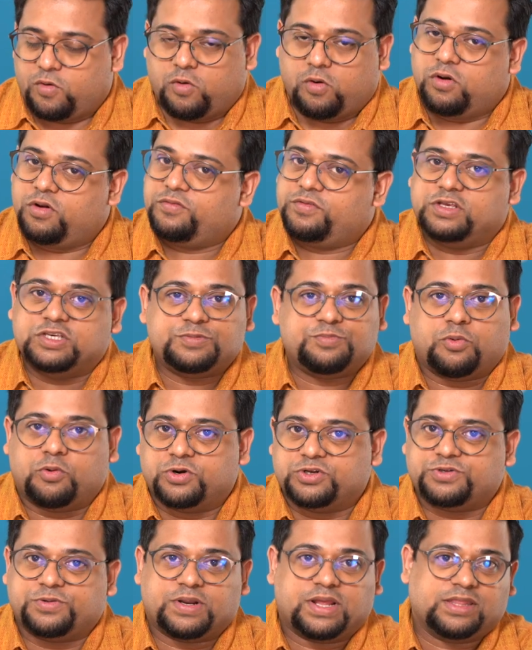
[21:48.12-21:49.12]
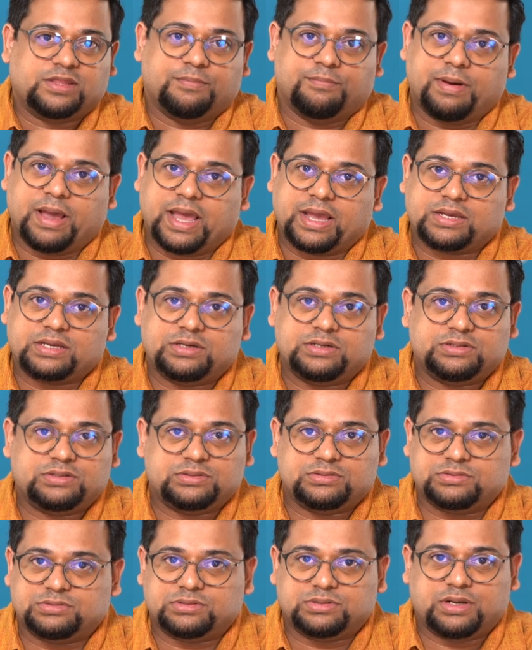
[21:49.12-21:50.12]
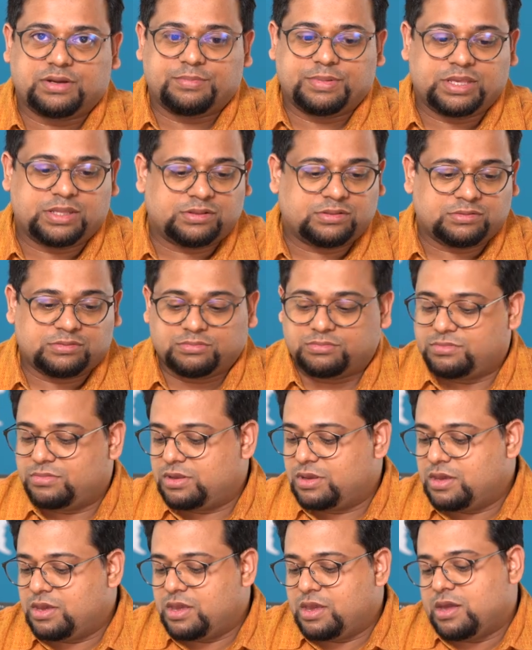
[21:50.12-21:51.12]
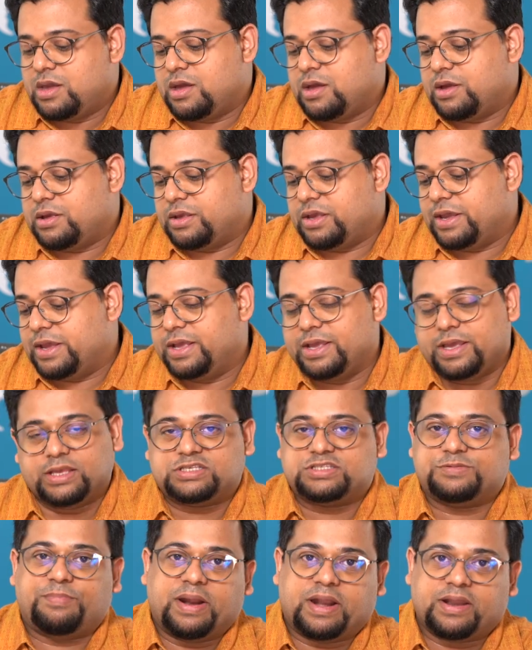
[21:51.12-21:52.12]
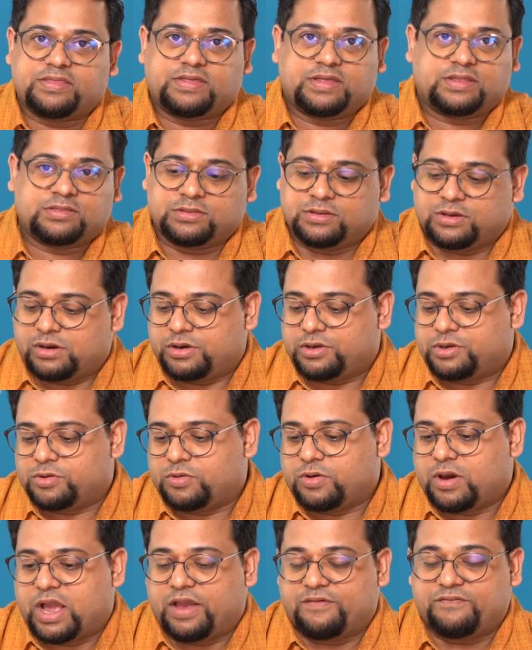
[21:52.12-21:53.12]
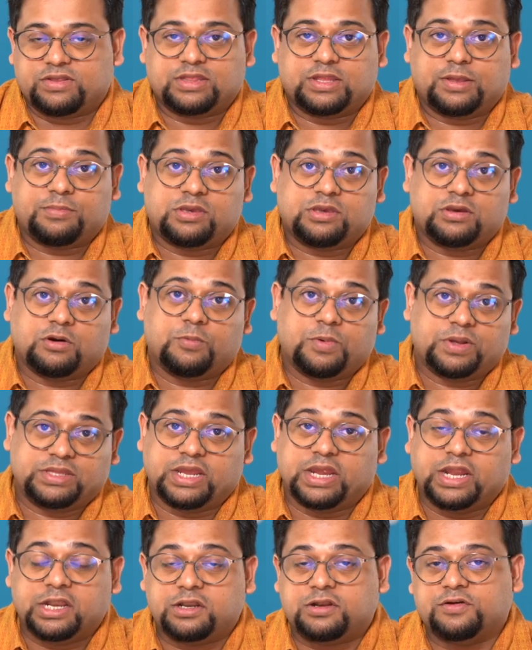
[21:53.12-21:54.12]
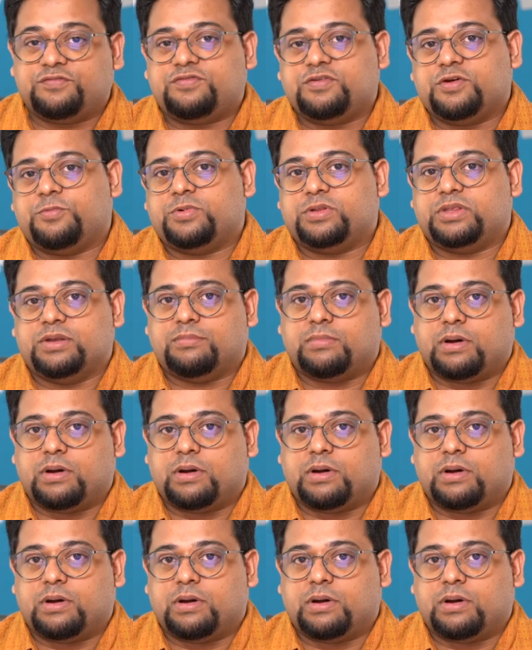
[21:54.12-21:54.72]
all of these ports were at the back. I mean, it, it's better than, uh, you know, having them here where they interfere with the